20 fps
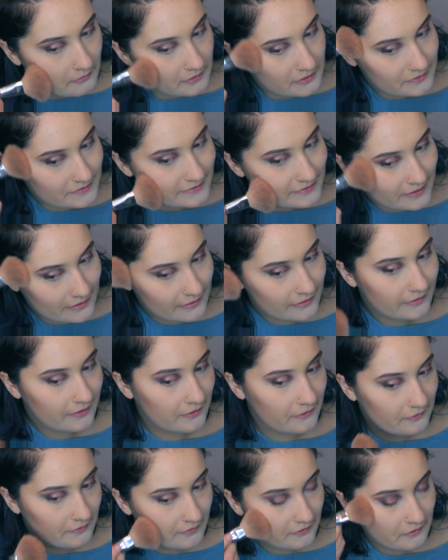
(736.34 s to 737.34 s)
this is gonna
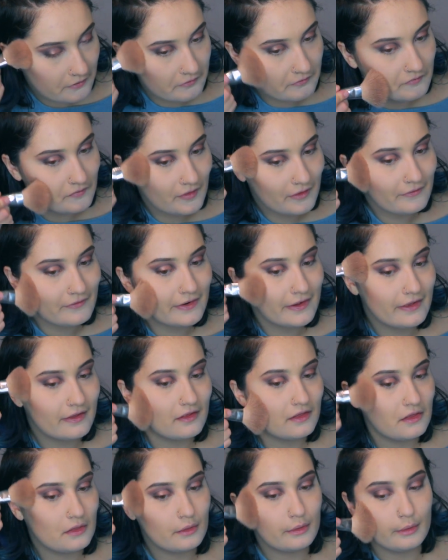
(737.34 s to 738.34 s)
go very
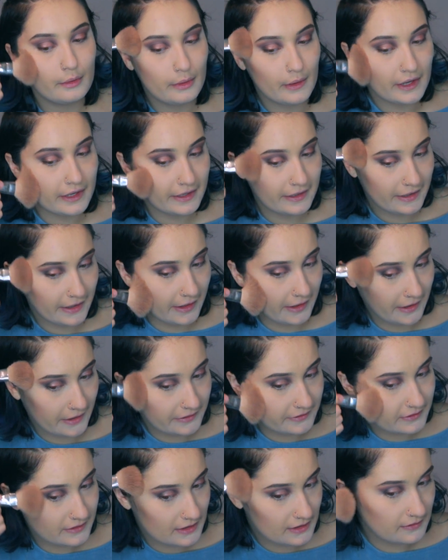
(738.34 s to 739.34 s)

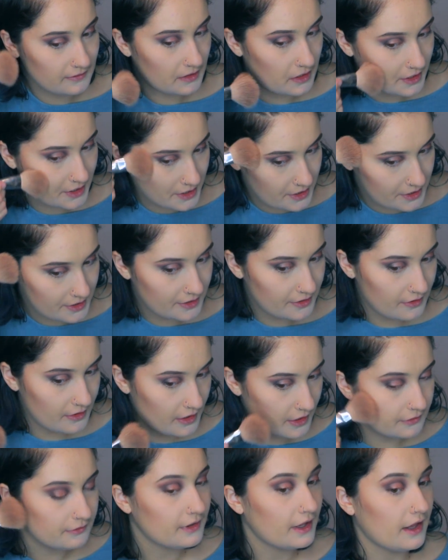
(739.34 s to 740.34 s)
light-handed.
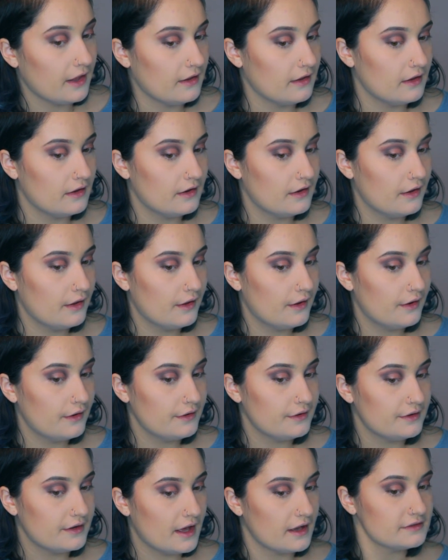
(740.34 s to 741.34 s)
Okay,
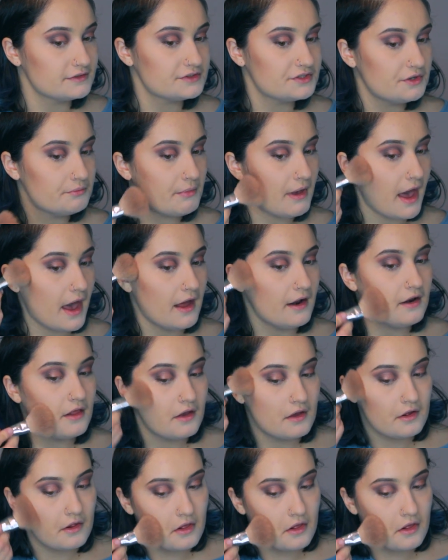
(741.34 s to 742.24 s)
not so bad.